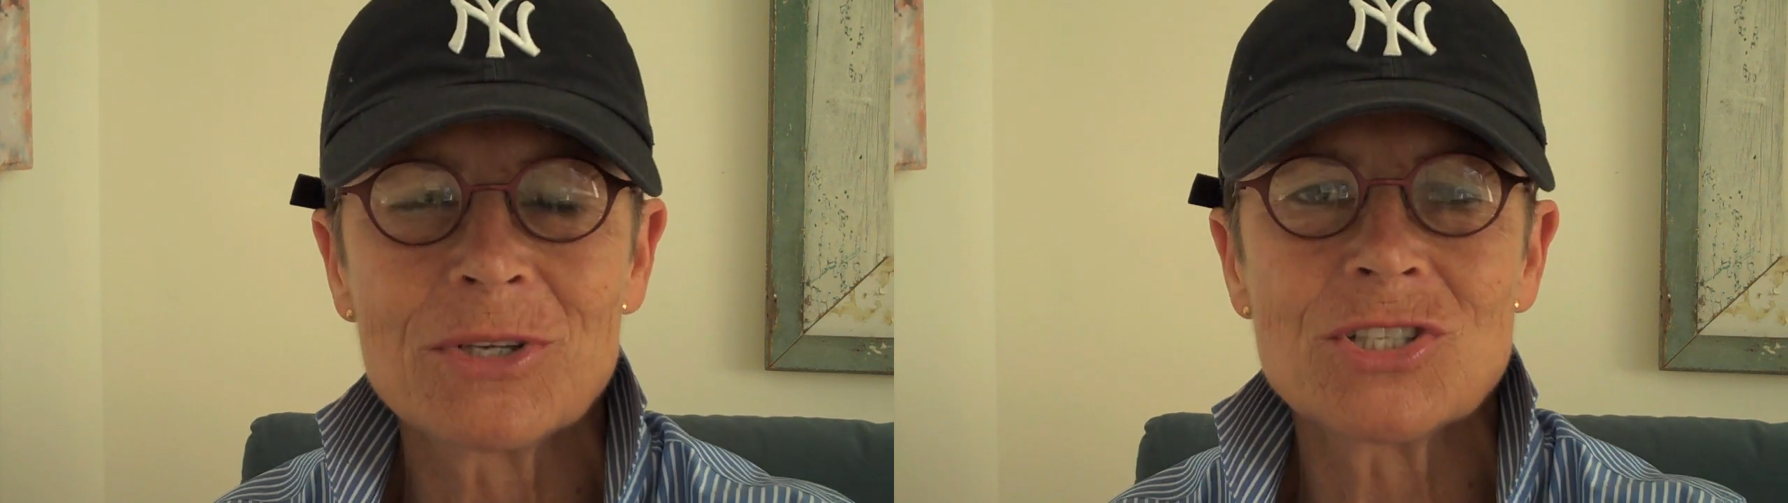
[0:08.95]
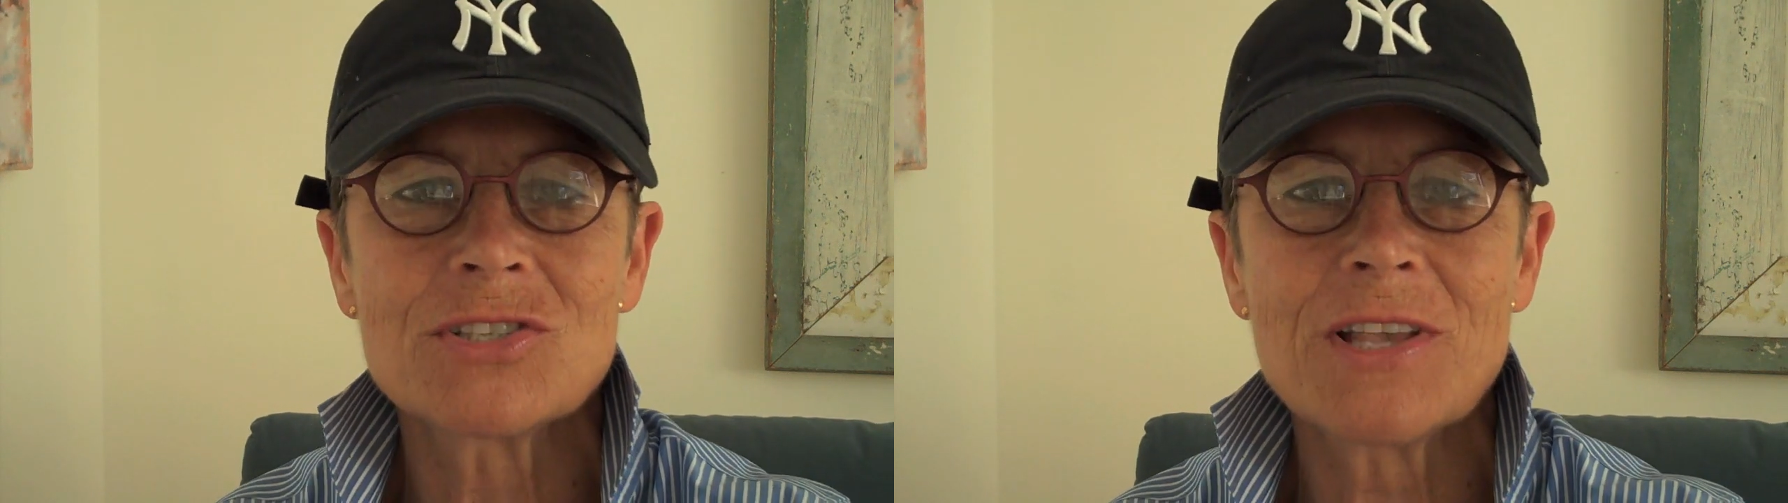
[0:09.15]

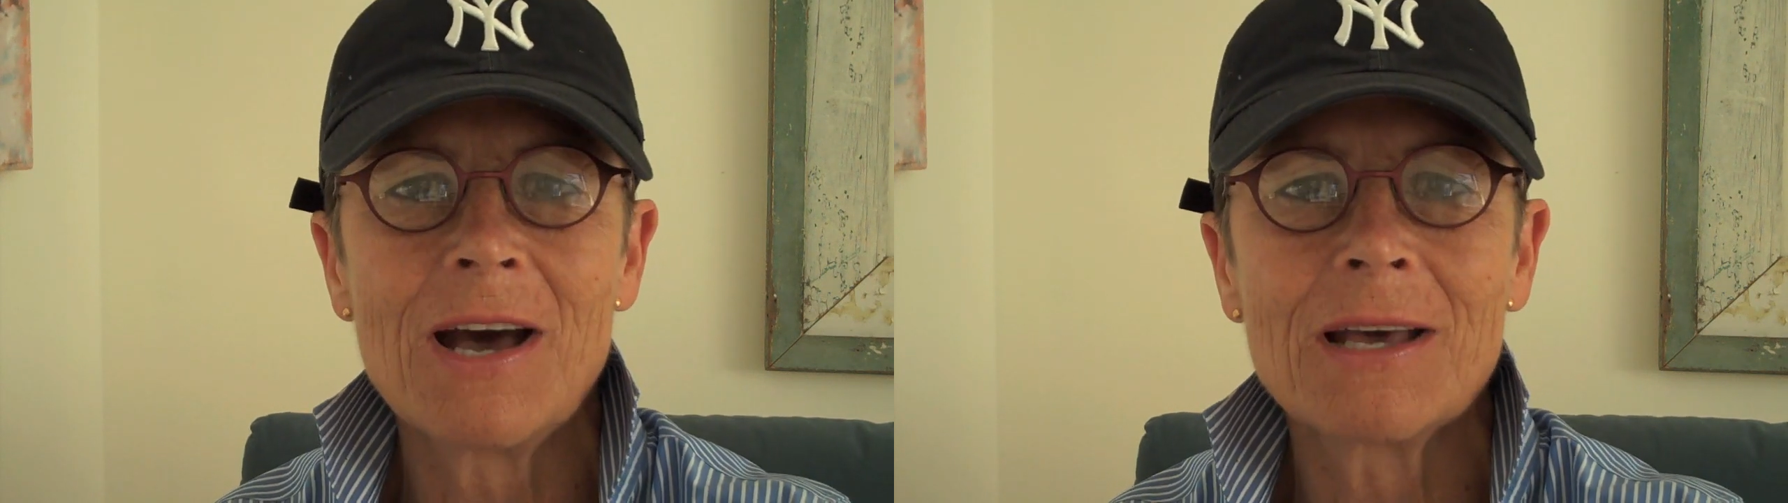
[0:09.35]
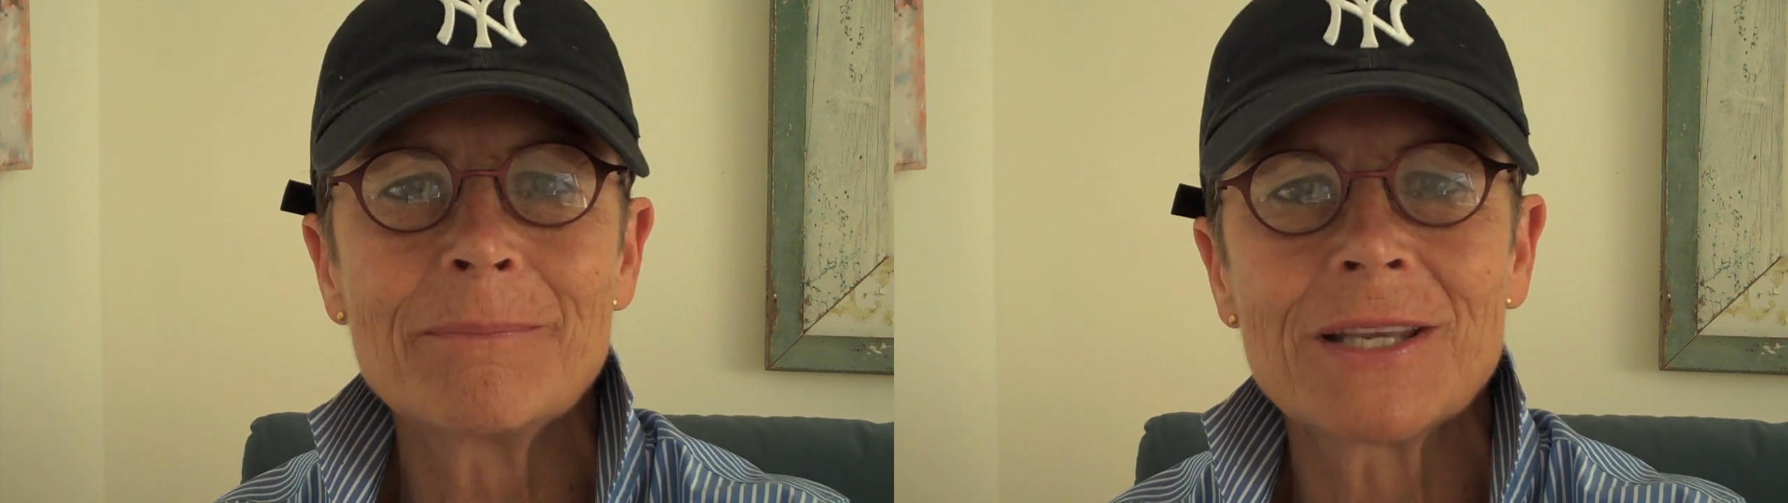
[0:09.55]
which is
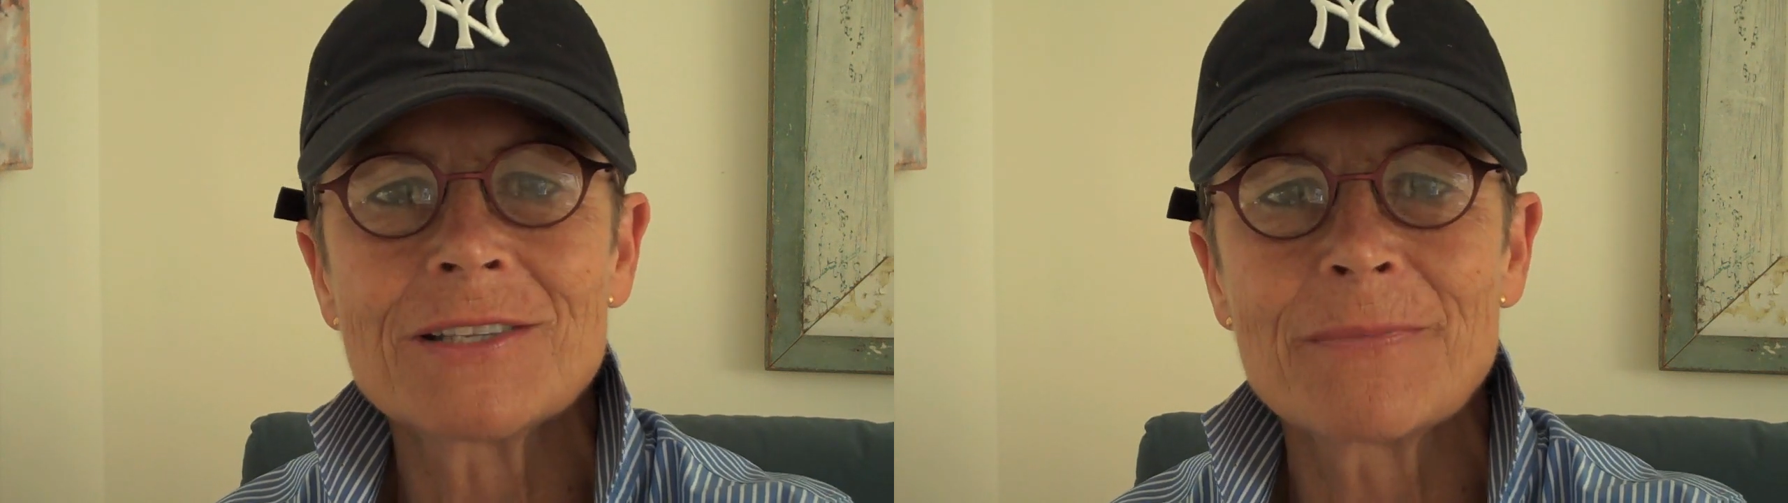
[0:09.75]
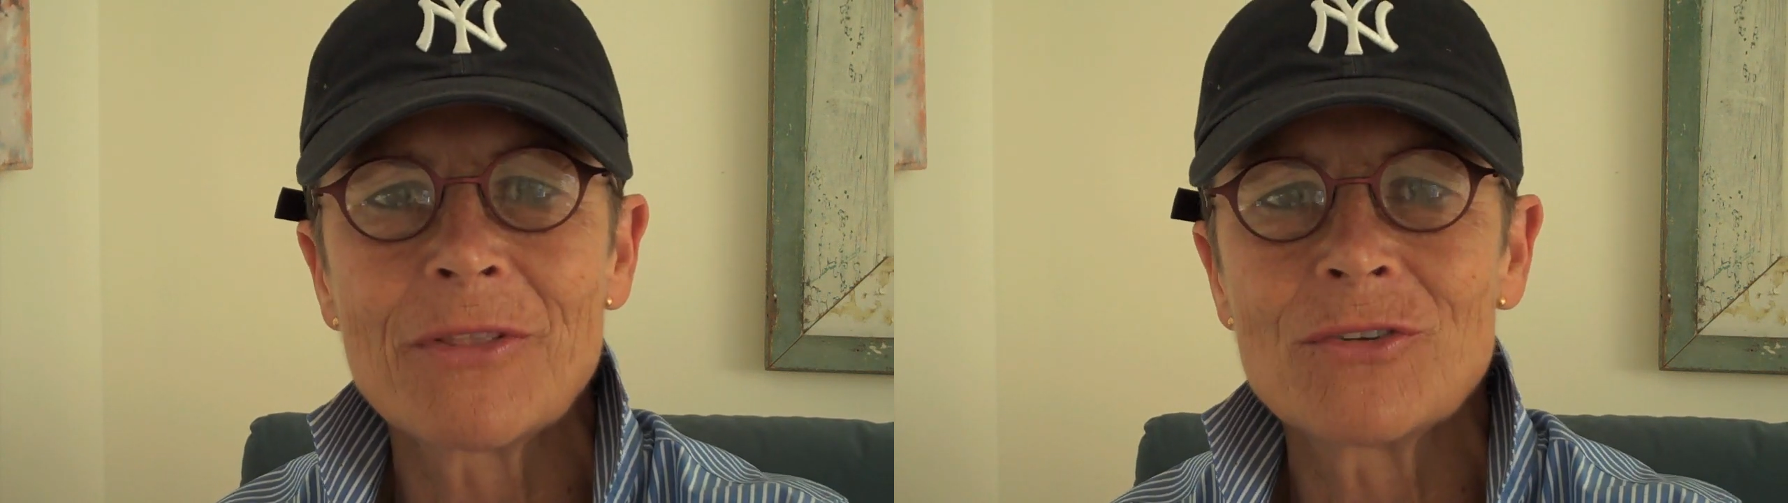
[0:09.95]
hot
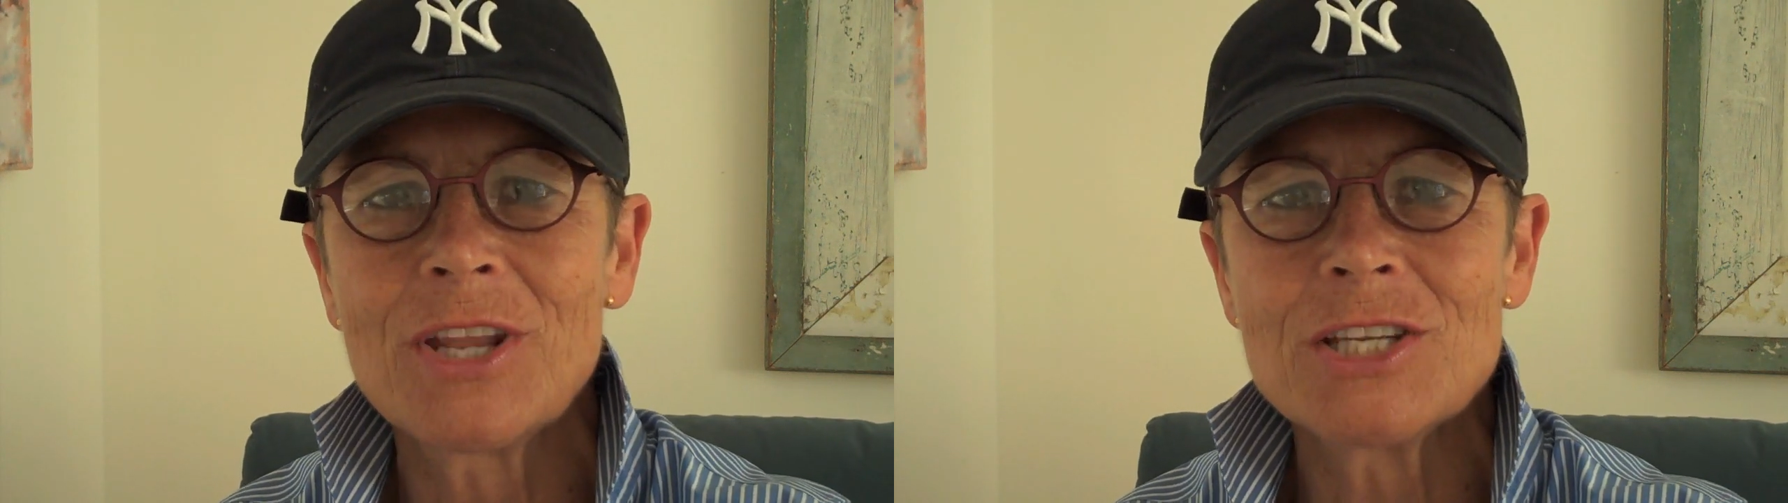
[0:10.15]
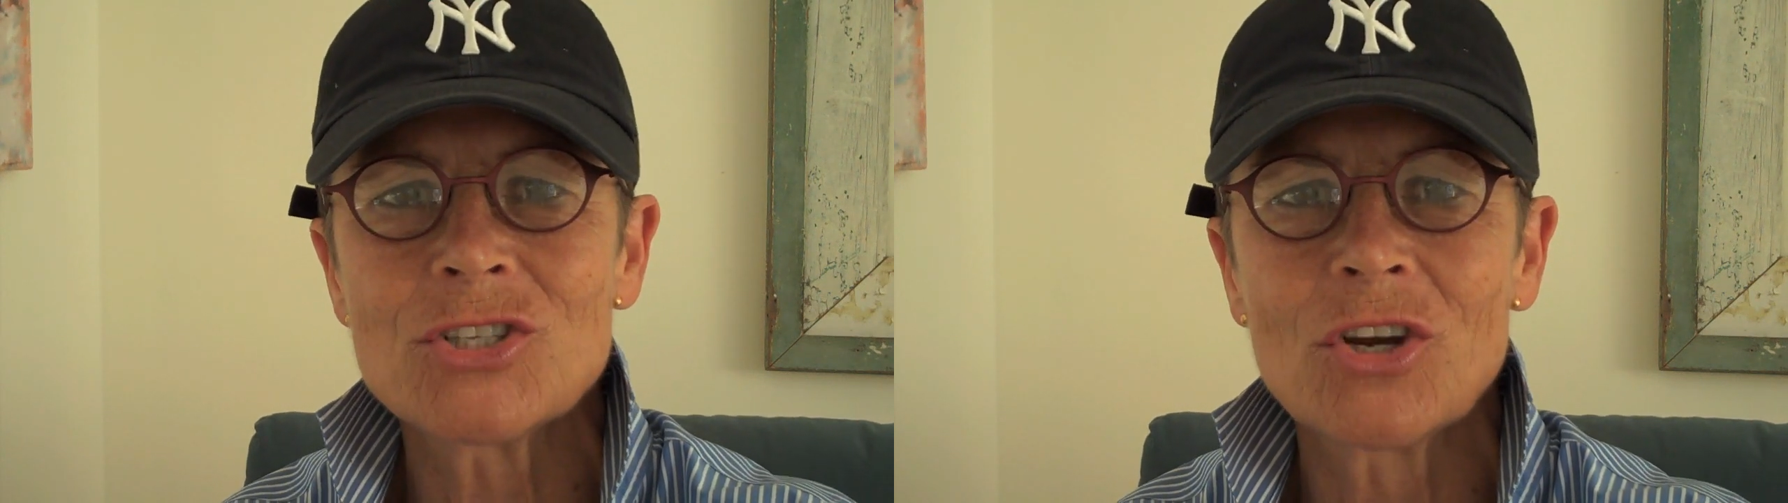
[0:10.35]
because Mother
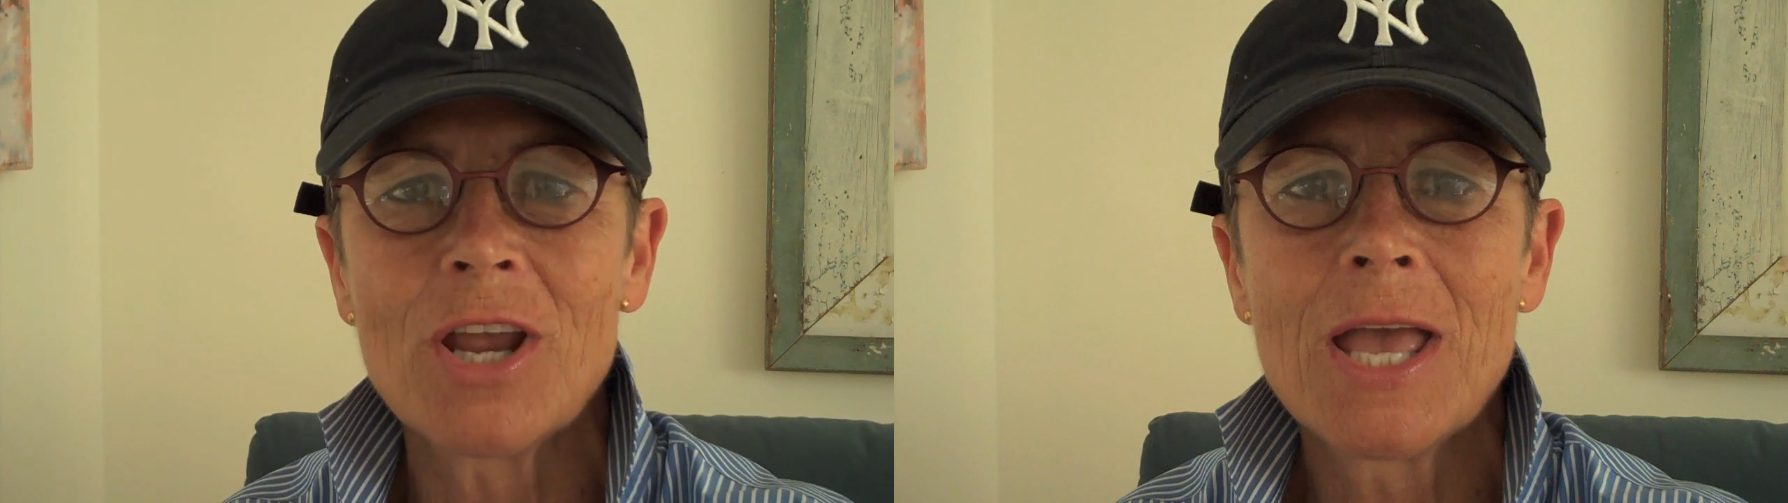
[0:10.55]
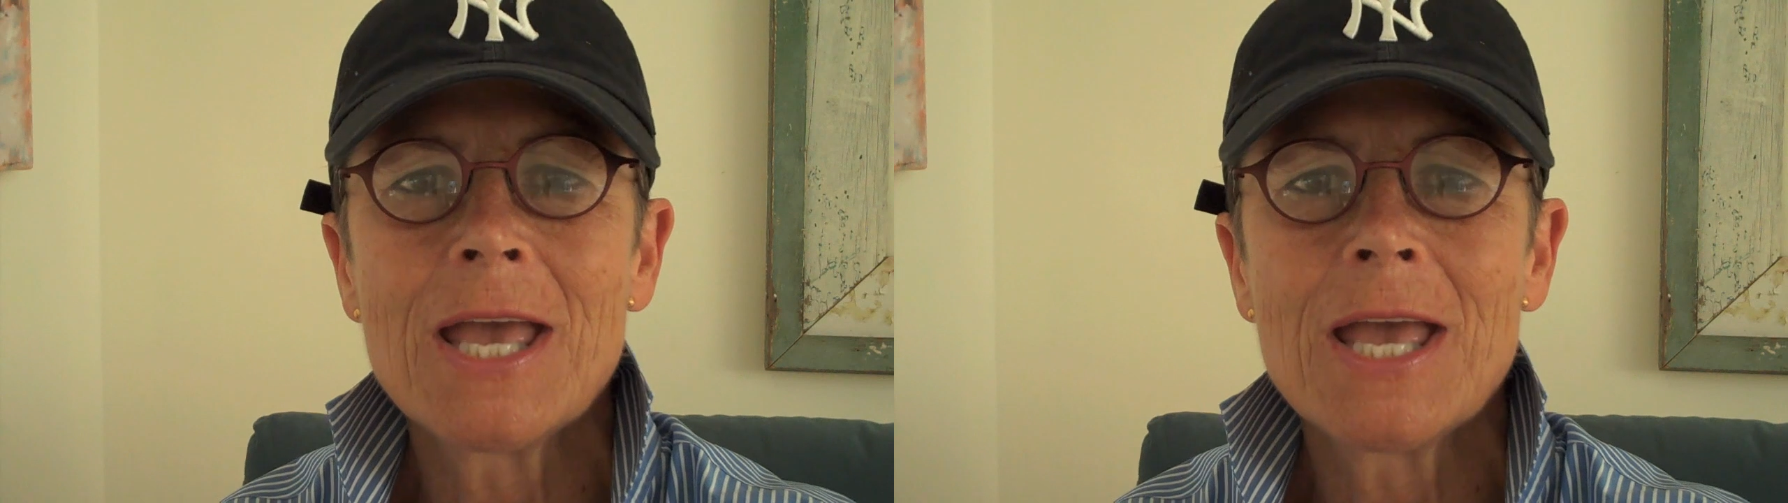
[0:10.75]
Nature